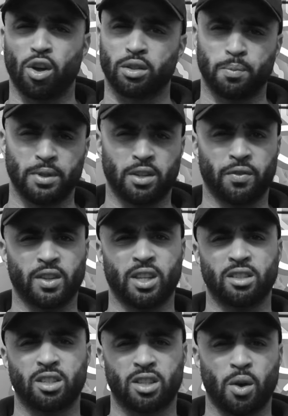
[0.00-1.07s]
on specific
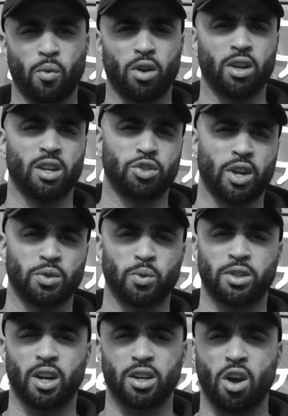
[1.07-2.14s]
things that they want to address
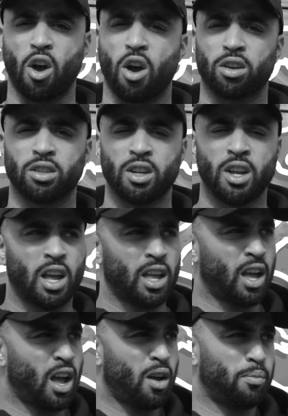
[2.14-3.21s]
with their dog.
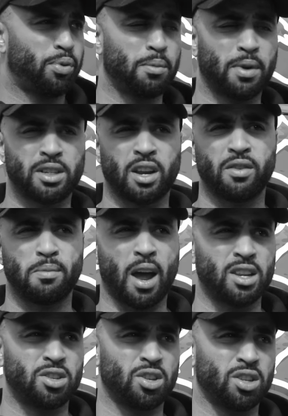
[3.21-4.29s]
Uh, pretty much
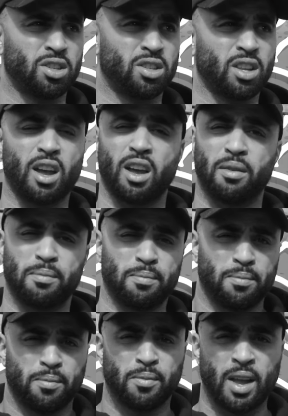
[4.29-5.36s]
everybody's just um,
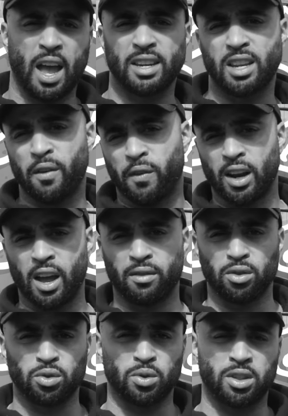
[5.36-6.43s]
at different
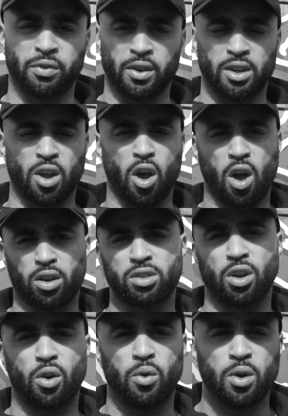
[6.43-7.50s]
levels with different dogs,
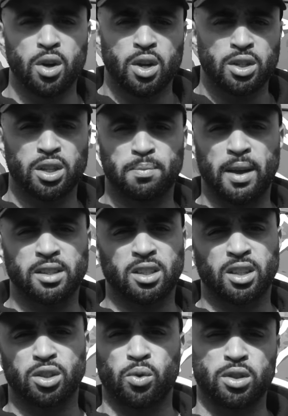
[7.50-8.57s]
so just
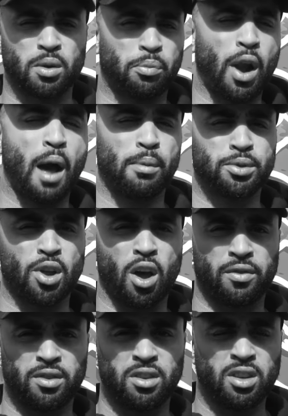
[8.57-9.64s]
basically doing some problem
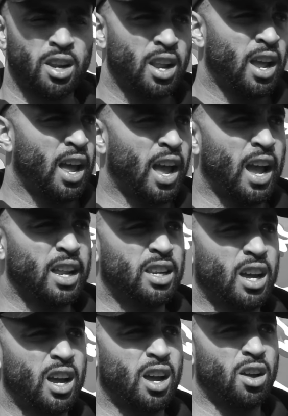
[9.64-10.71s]
solving and
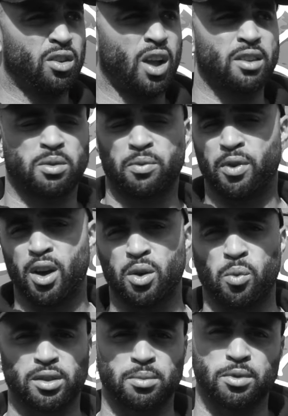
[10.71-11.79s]
uh, have some
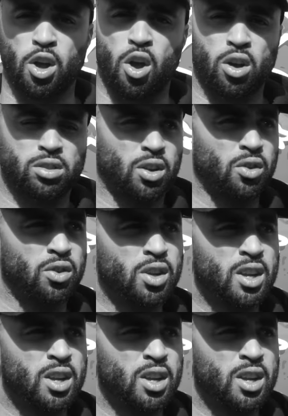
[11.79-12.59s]
fun, work some dogs. So